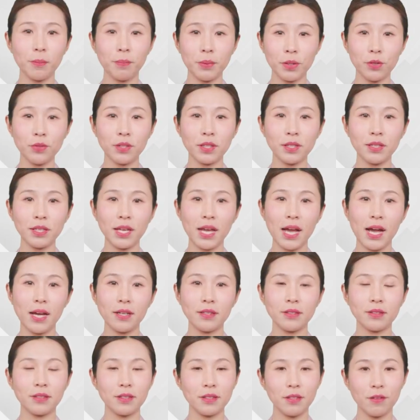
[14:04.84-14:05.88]
building
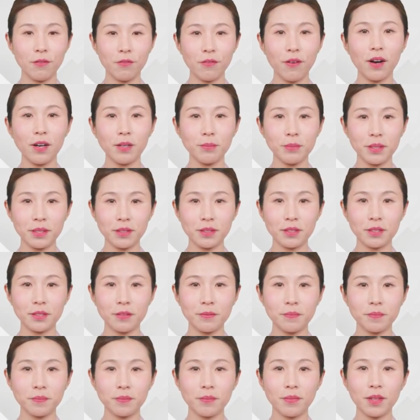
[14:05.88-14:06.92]
and the environment,
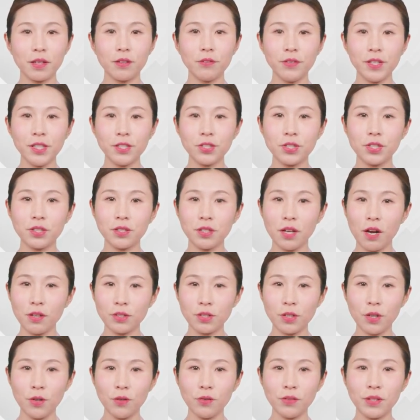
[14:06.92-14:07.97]
which
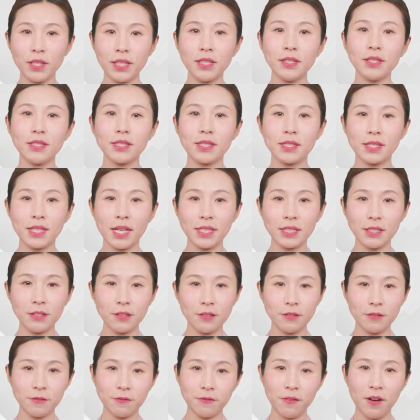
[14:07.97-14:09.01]
not only
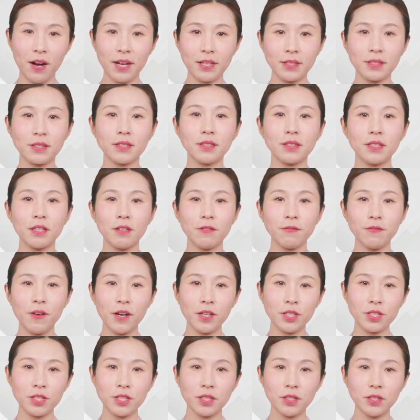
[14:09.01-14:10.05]
satisfies the
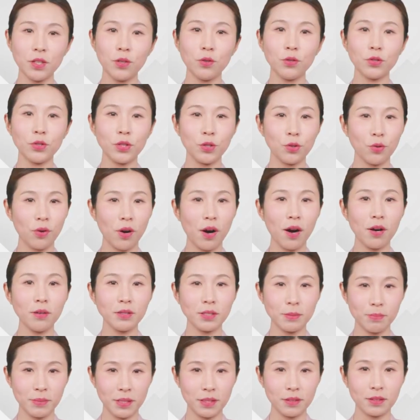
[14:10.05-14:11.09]
functional
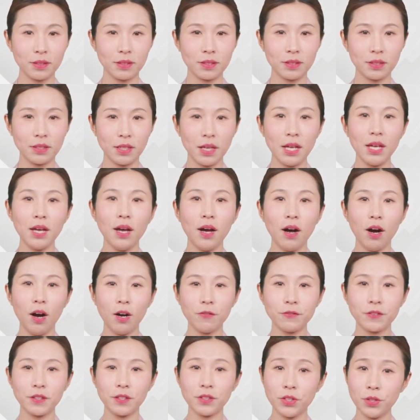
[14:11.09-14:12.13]
requirements
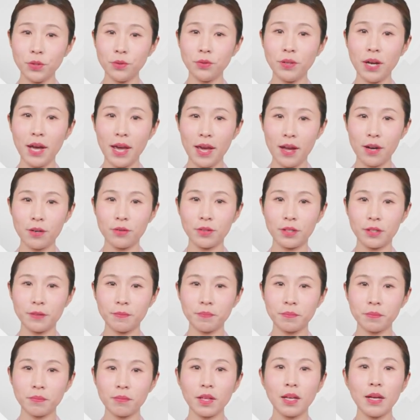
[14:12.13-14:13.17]
of the new area,
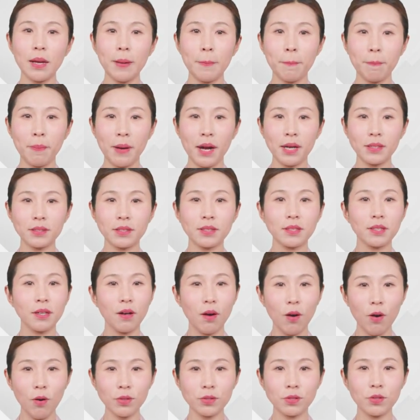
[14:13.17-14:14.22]
but
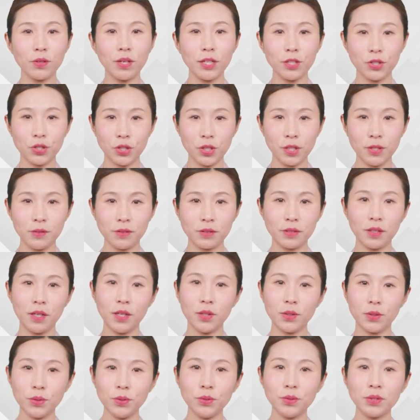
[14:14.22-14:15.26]
also achieves
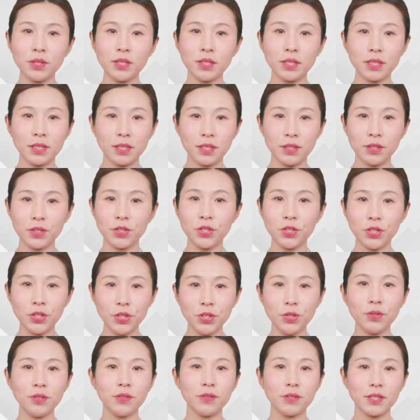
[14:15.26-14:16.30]
a good
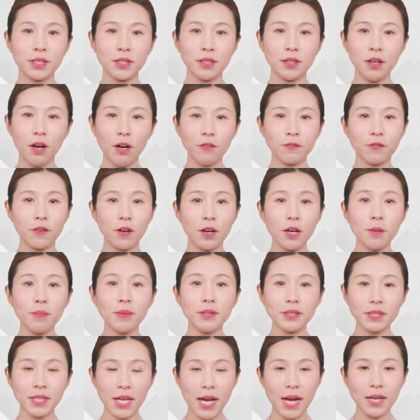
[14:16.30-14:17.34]
continuity of
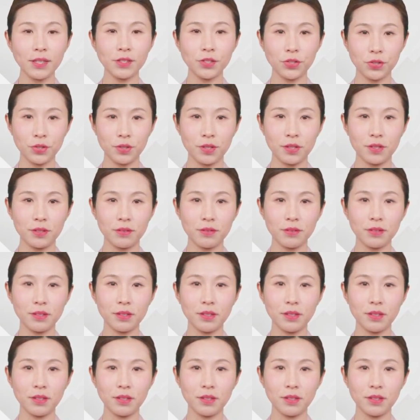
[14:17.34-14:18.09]
urban texture.